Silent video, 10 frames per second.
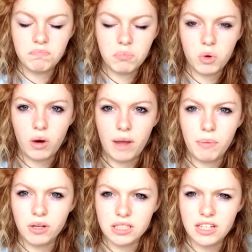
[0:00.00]
quite a
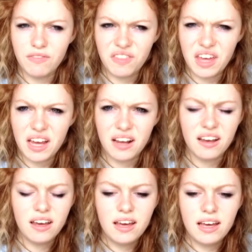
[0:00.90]
positive thing
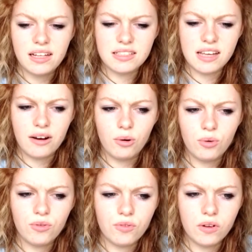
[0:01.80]
itself.